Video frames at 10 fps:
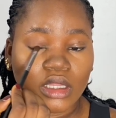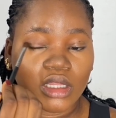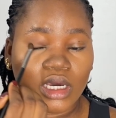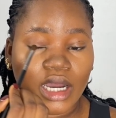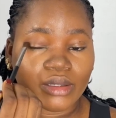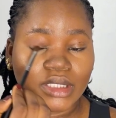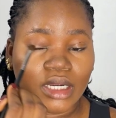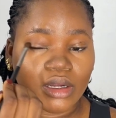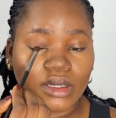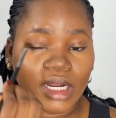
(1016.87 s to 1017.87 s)
the outer
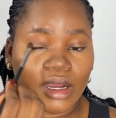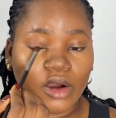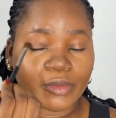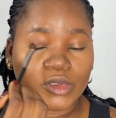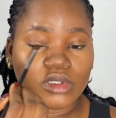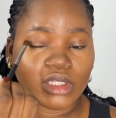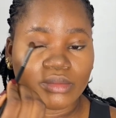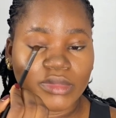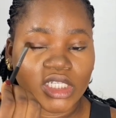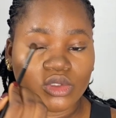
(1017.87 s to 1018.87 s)
corner up to the
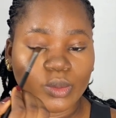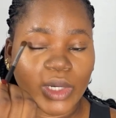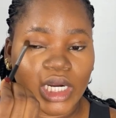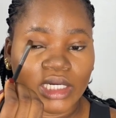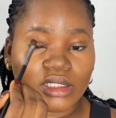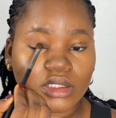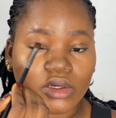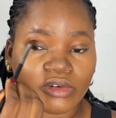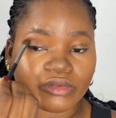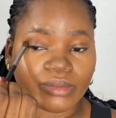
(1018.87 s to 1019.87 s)
middle part
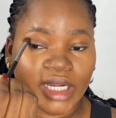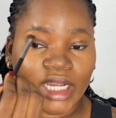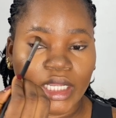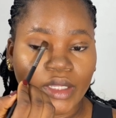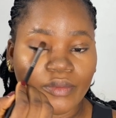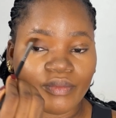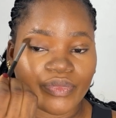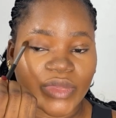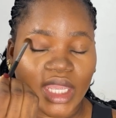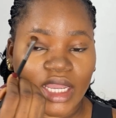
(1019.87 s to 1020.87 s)
of my
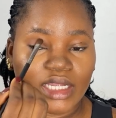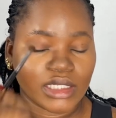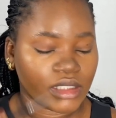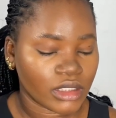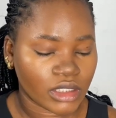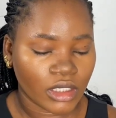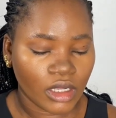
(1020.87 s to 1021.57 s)
eyelid.